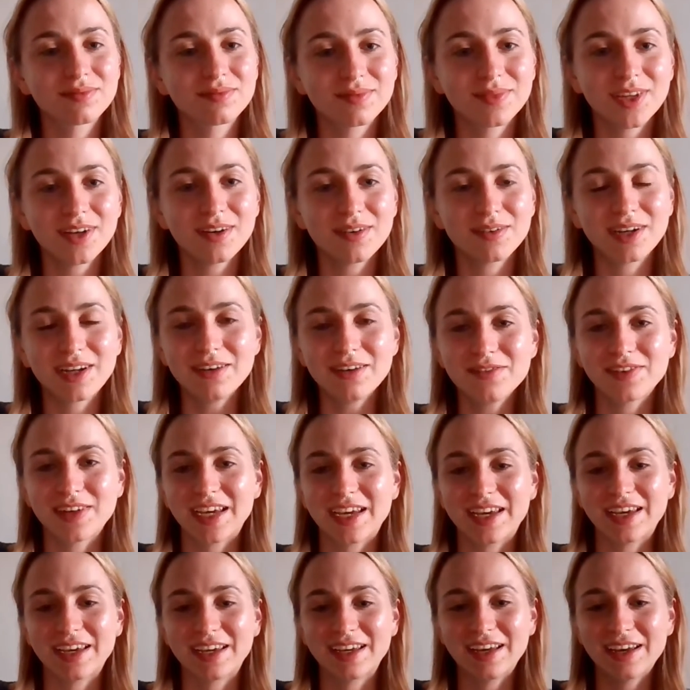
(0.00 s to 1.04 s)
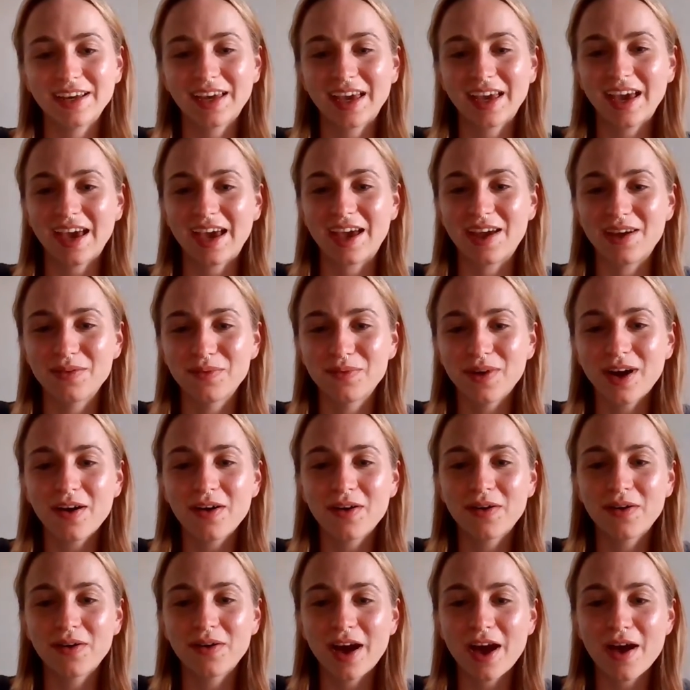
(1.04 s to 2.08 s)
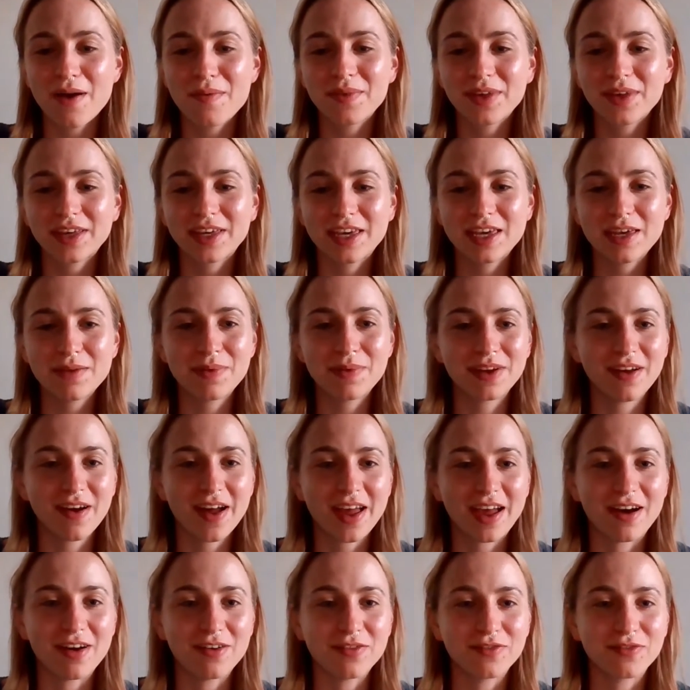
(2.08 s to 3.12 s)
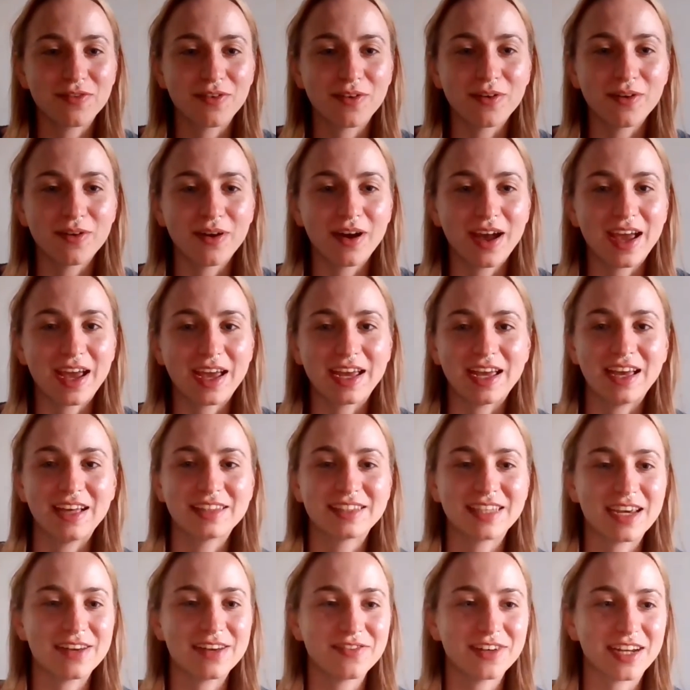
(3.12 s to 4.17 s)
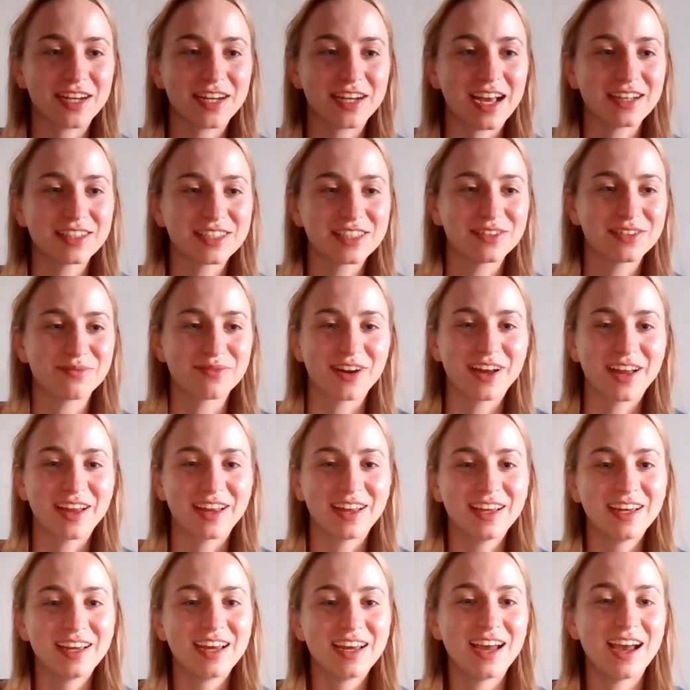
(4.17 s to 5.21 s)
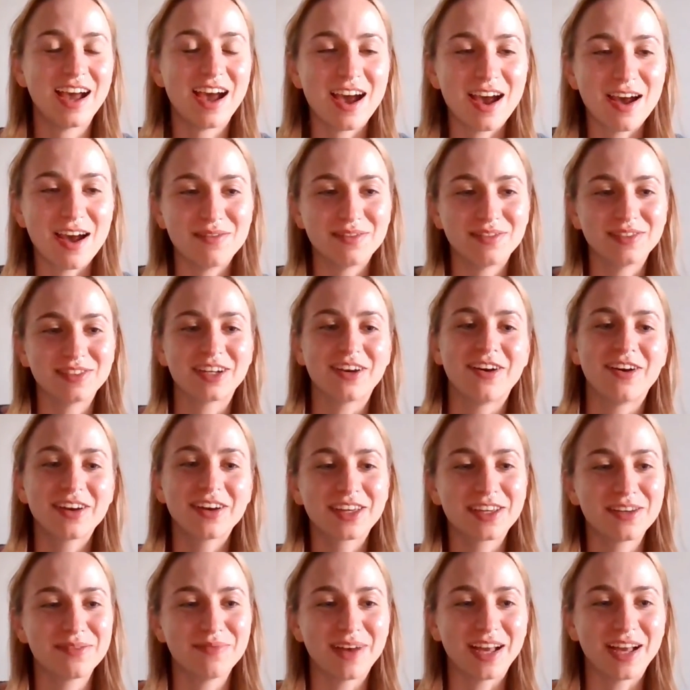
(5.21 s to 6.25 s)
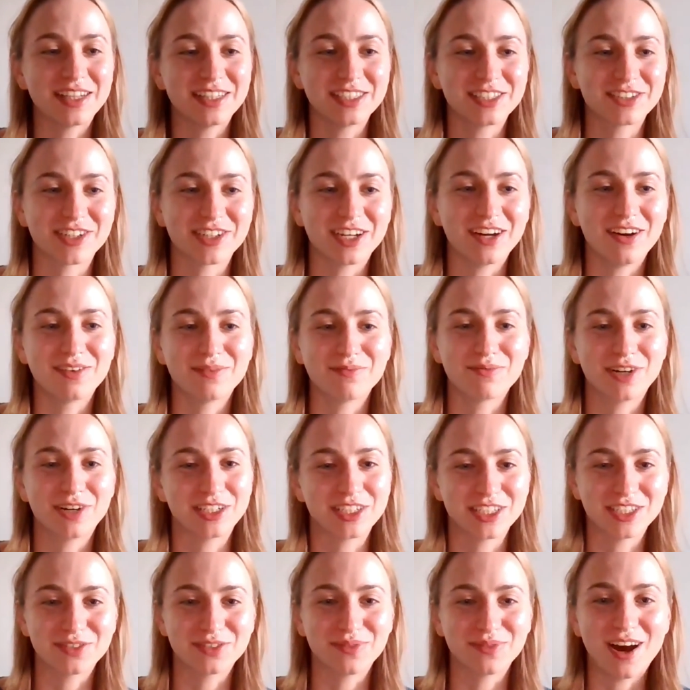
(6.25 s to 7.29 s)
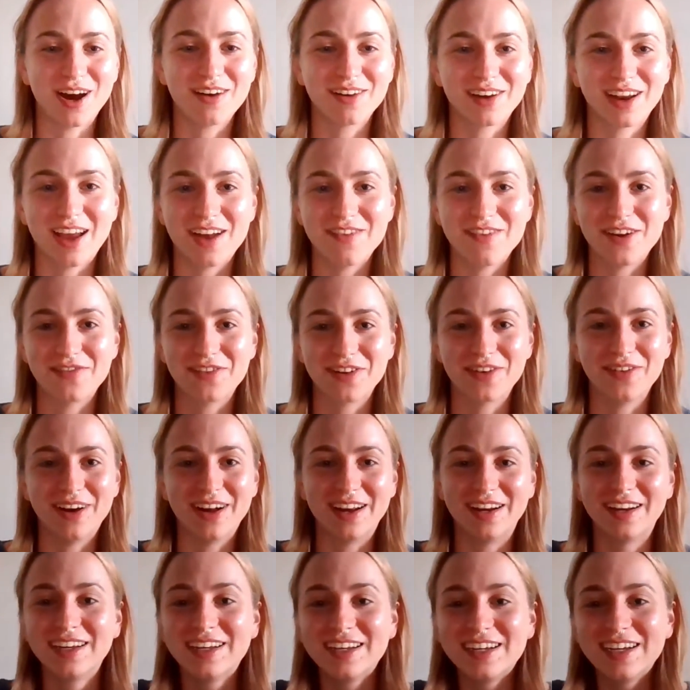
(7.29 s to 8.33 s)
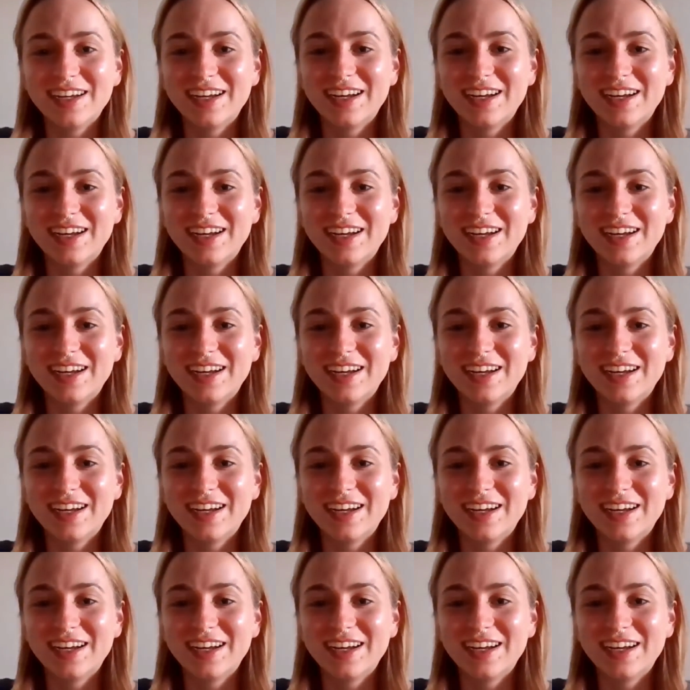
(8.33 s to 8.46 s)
Oh, lovely. Okay. Well, um, keep an eye out for a David Attenborough um, documentary yeah. on British wildlife, everyone.